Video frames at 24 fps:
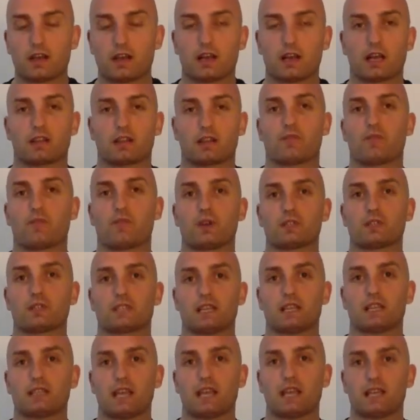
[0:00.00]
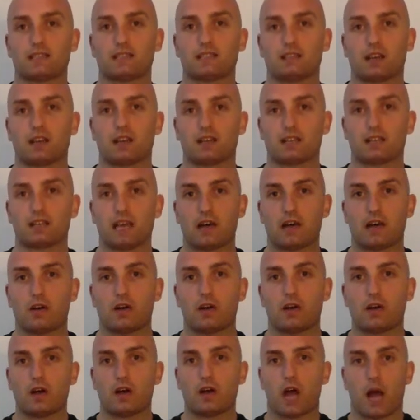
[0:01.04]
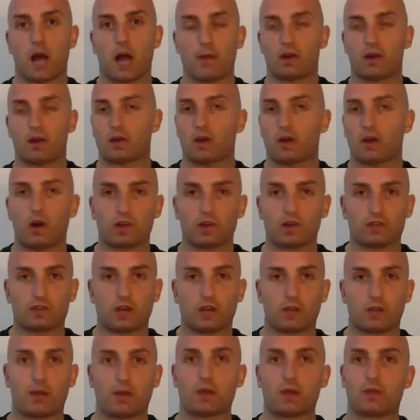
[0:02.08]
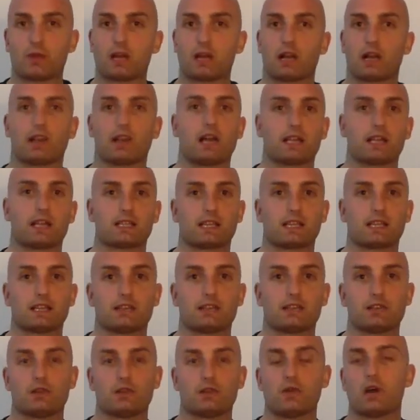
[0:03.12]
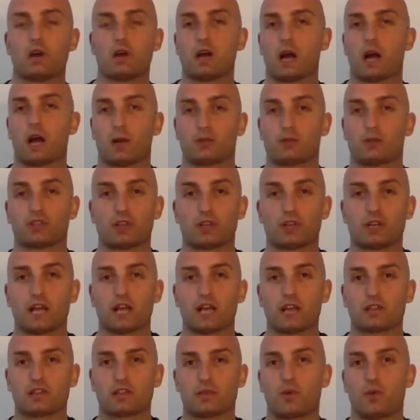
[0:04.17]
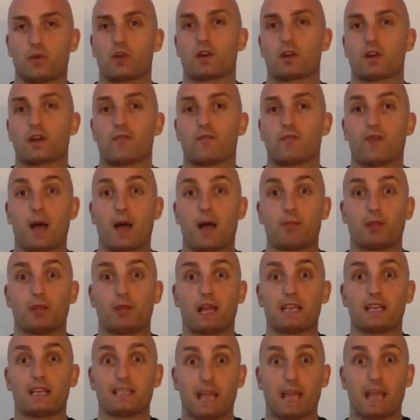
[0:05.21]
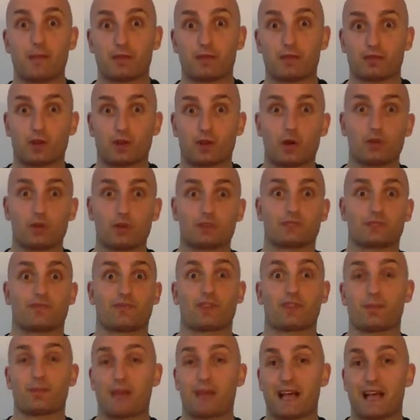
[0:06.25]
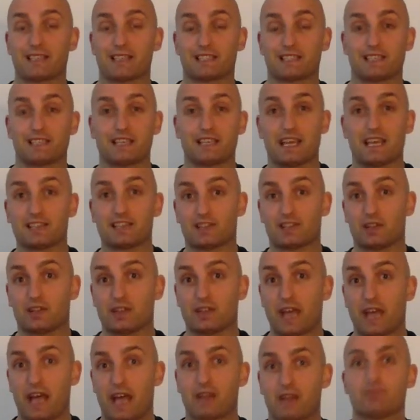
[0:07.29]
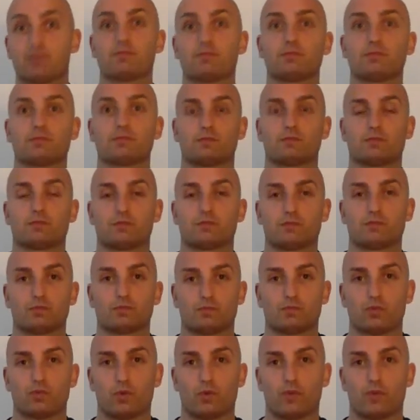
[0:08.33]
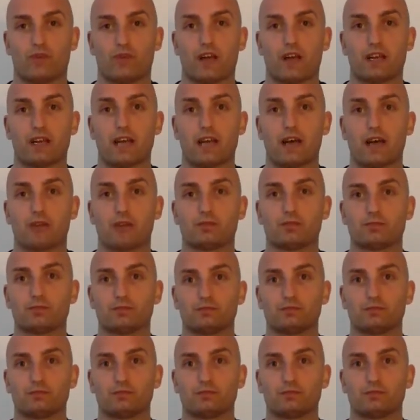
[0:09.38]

Got the first 10 days knocked out. I'm here to all talk about it. We got a lot to get to. I'm sure you guys are wondering if I played Game of Thrones for the past 10 days on that. We'll find out.